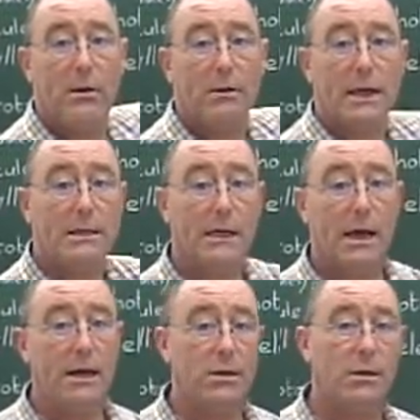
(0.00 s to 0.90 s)
That's the
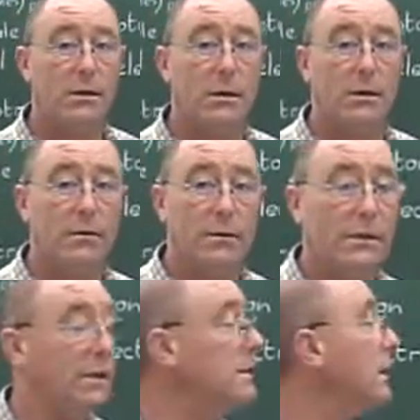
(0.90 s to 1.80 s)
energy for
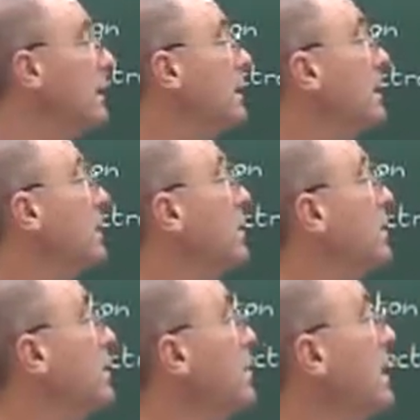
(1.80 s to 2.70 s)
things like you
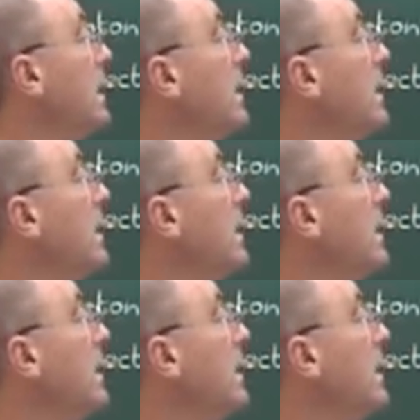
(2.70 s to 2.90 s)
and me.